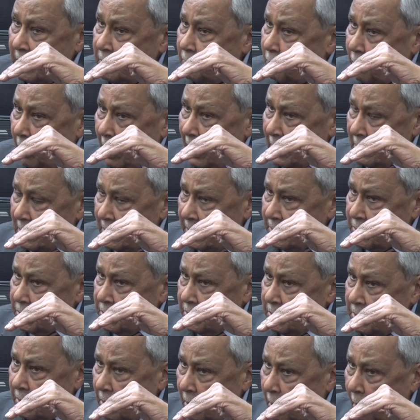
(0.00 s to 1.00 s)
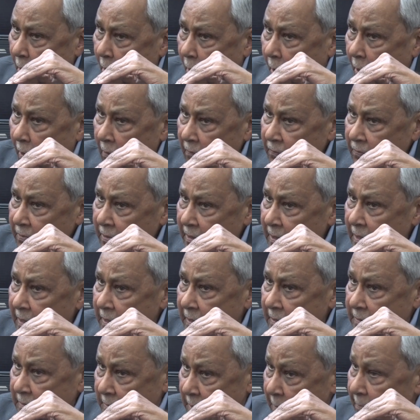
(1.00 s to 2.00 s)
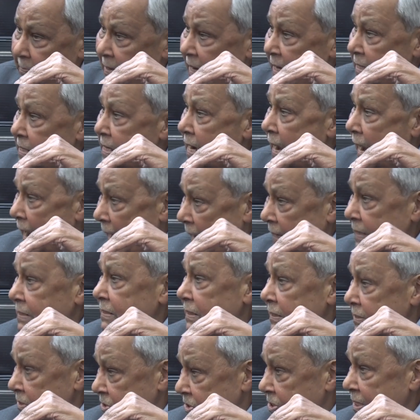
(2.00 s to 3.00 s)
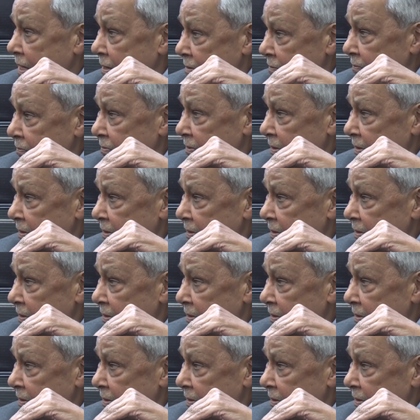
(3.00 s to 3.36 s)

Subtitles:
in violation of the main act itself.